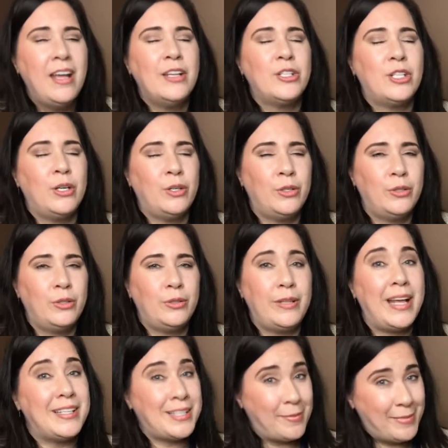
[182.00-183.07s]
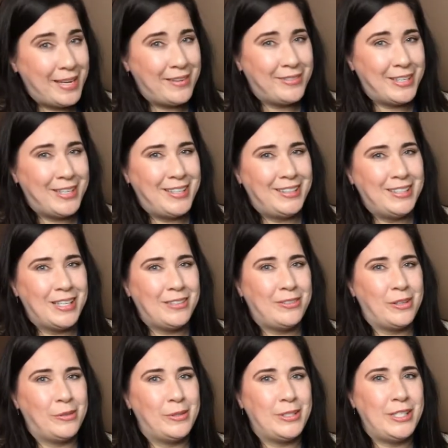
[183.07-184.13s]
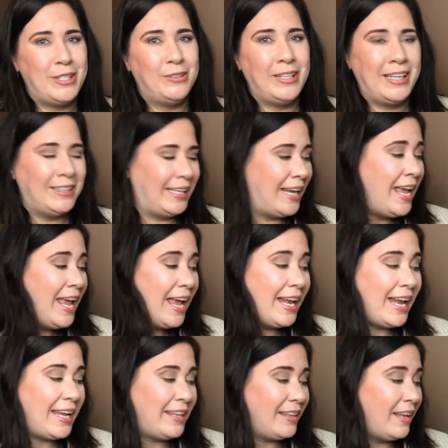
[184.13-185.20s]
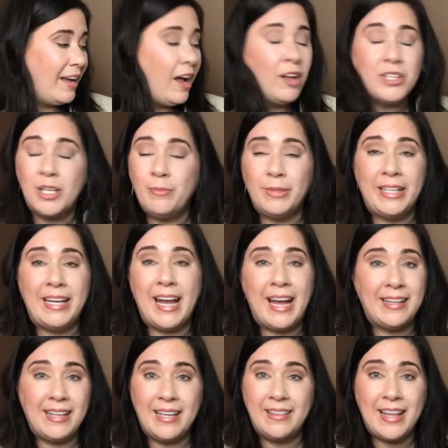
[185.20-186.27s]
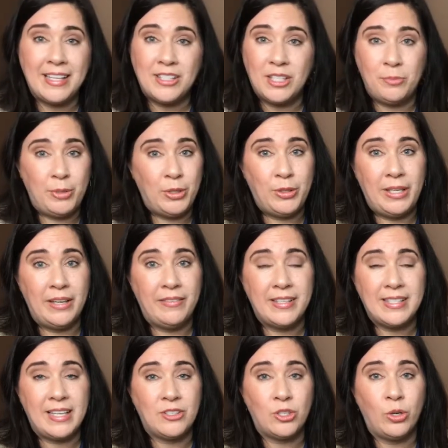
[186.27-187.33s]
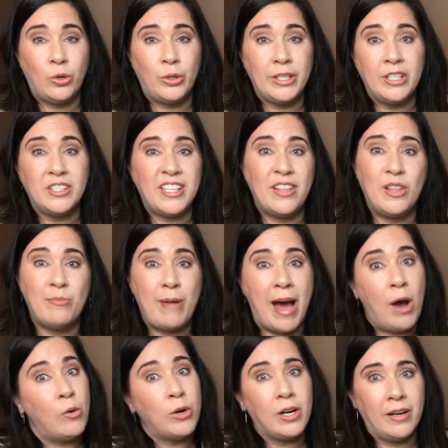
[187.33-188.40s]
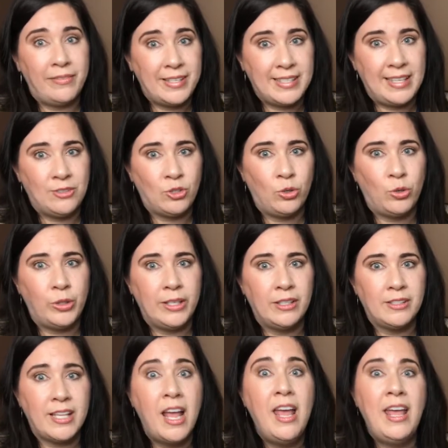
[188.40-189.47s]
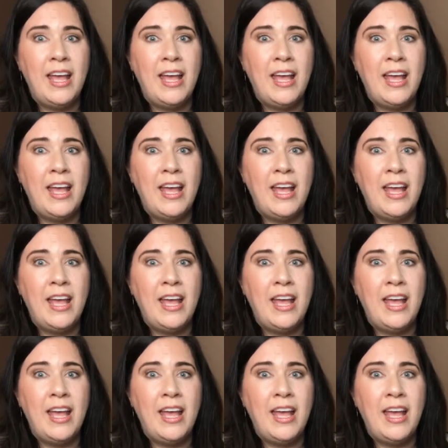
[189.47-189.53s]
So that's something for you to look forward to lately. And I think that's the beauty of essential oils and the power of essential oils.